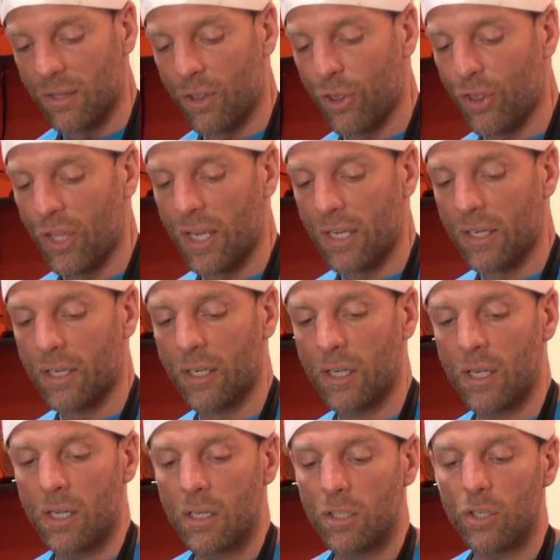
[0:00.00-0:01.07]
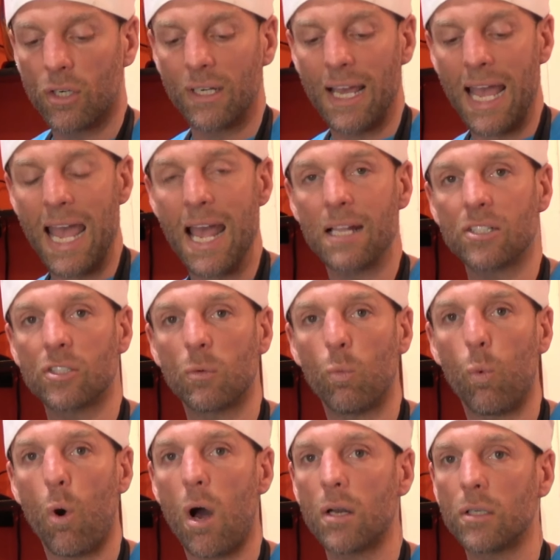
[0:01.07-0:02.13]
and thick. You're going to add
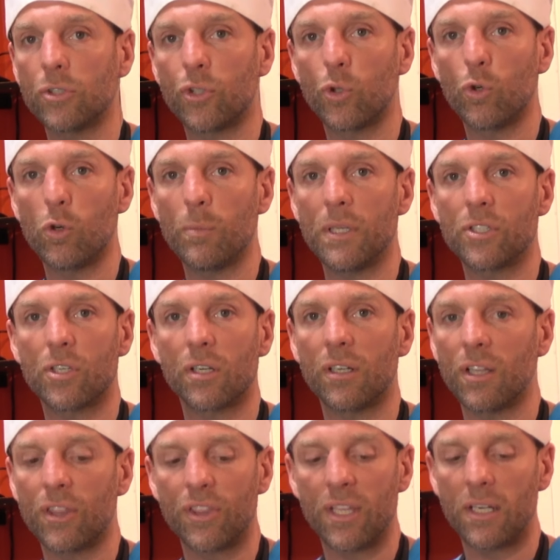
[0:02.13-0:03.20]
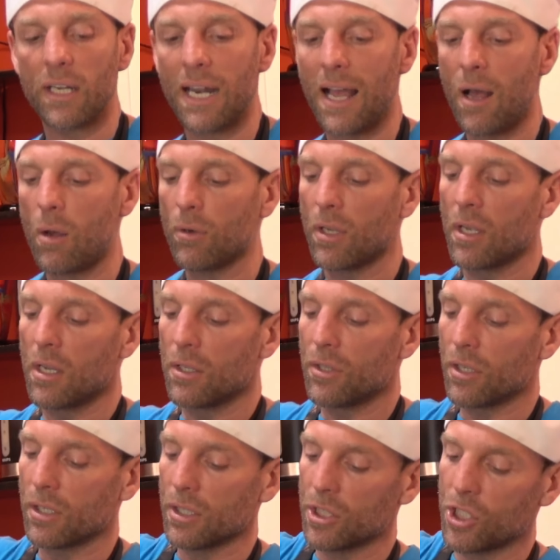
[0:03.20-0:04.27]
some water to them. It's going to thin it out.
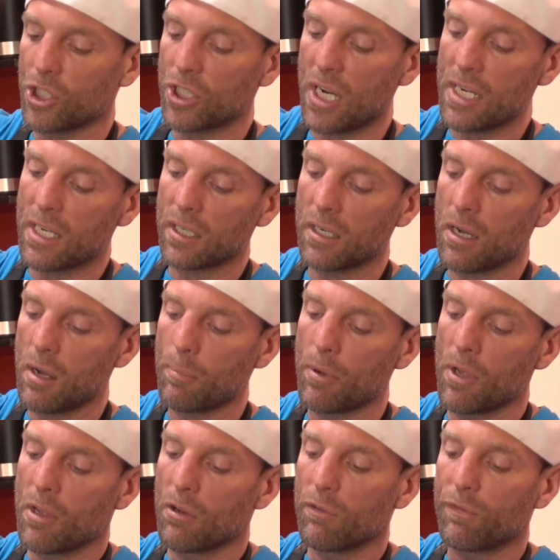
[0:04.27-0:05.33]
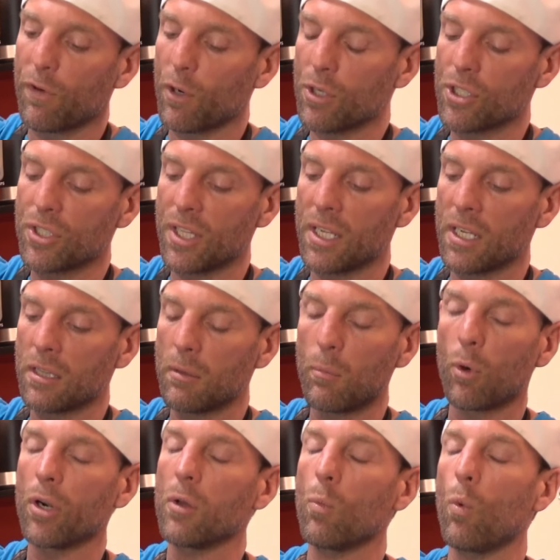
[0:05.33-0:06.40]
They're going to shake it up first thing in the
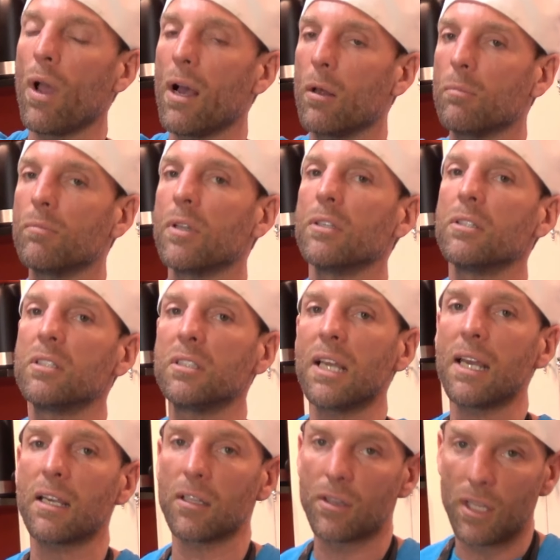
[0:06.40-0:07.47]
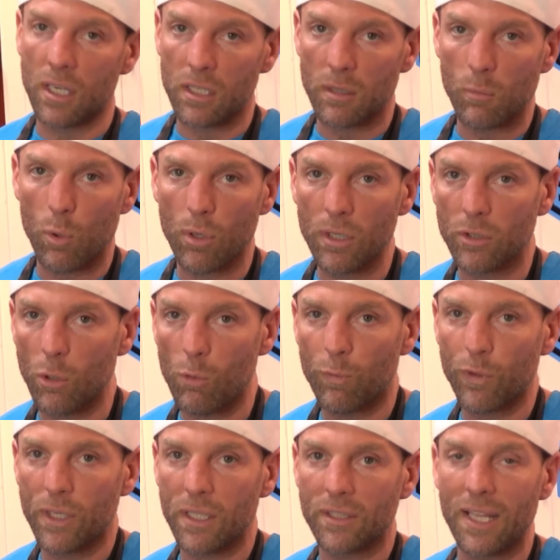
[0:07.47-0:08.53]
morning. Well, Second thing in the morning, don't
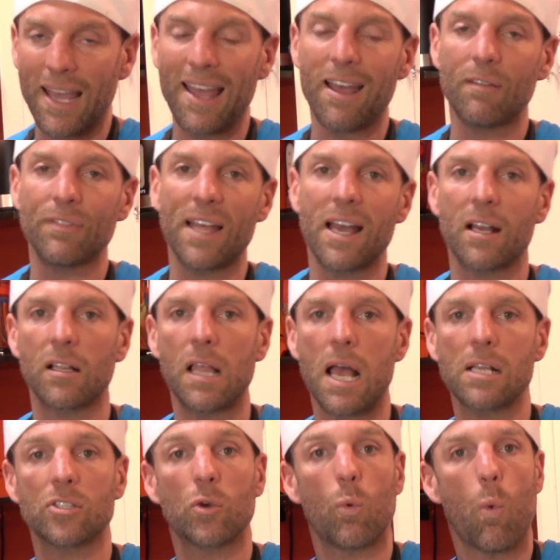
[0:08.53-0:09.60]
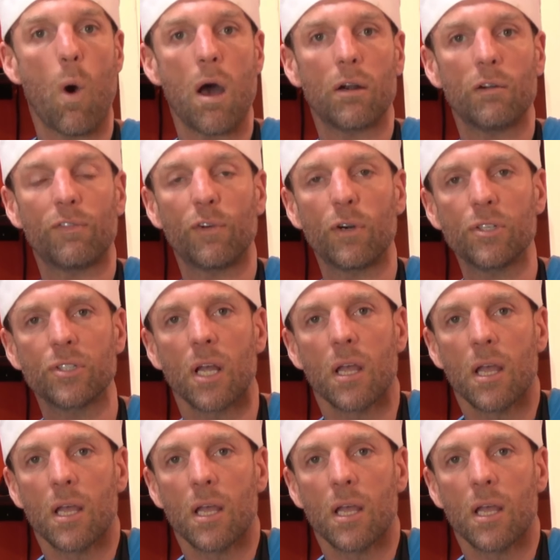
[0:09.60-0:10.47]
forget to have that glass of water first